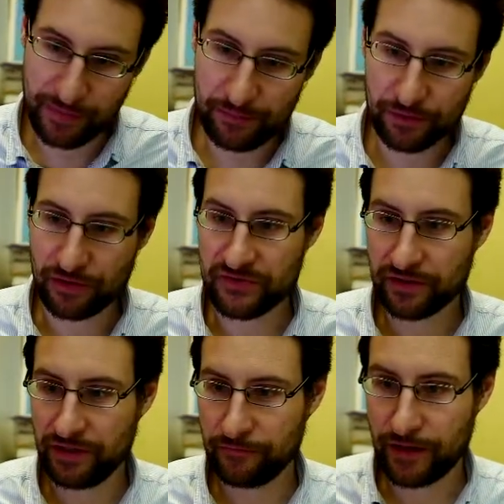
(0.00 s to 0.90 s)
people
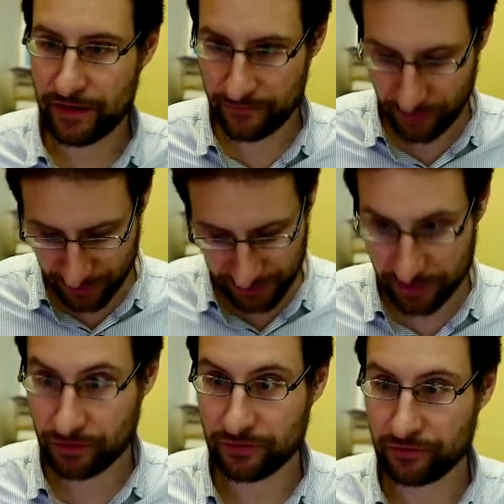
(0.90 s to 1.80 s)
constantly, why would I
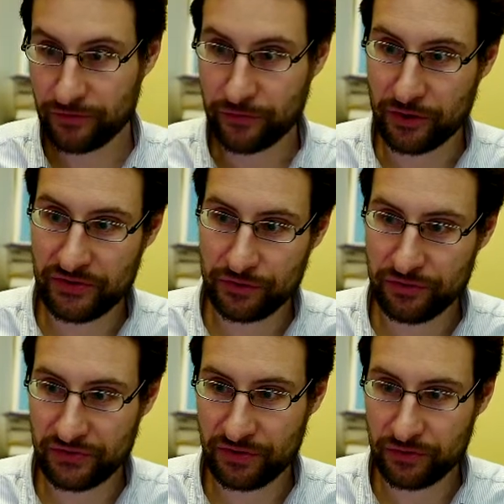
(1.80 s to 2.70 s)
not? Of course I
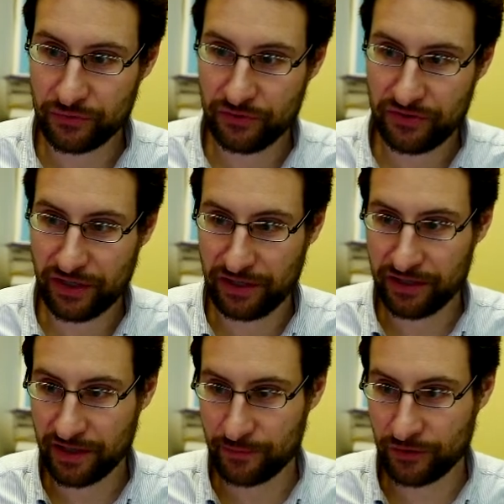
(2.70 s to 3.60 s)
use T2
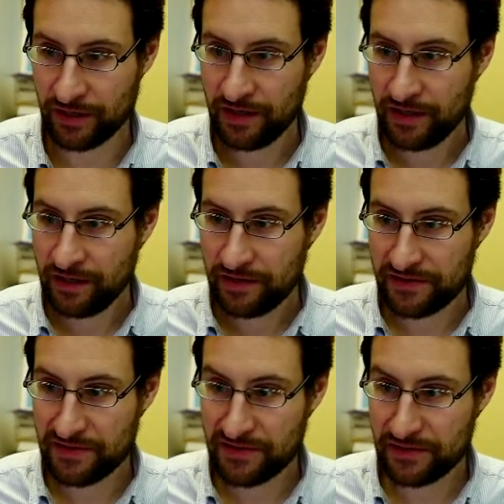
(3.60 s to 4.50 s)
daily.
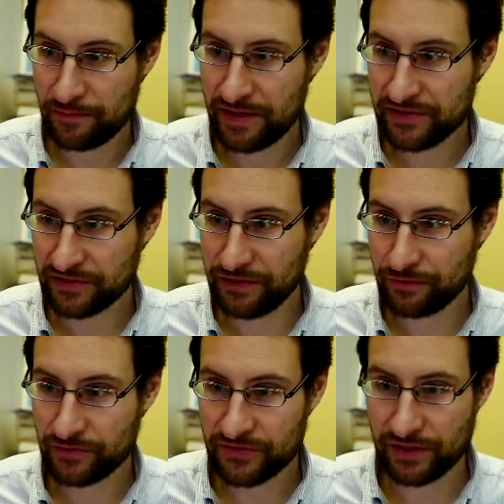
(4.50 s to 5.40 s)
This is the best
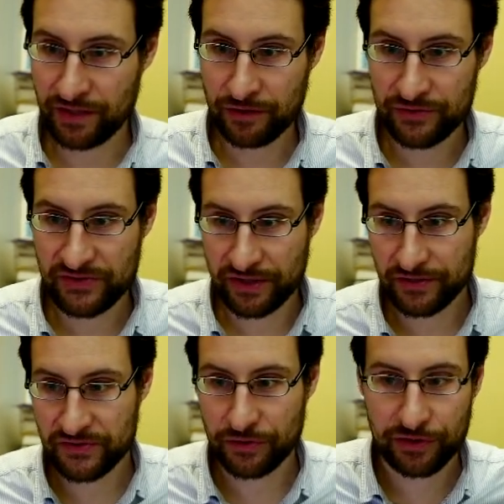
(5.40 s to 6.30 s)
Linux out there.
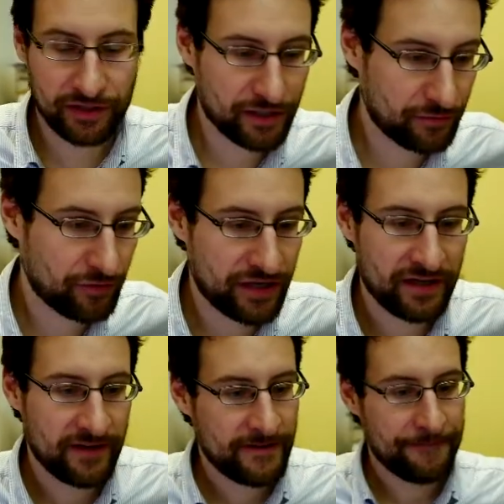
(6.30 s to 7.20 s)
Certainly I run
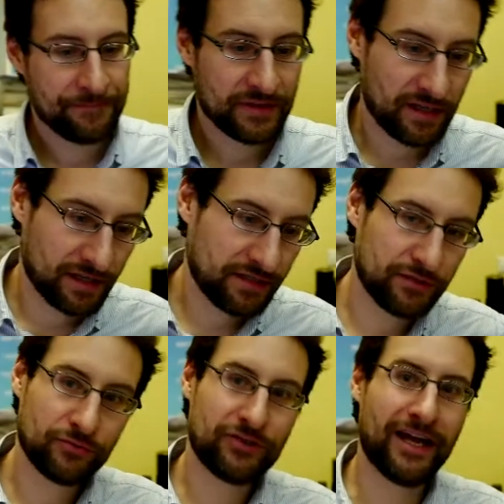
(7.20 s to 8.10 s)
T2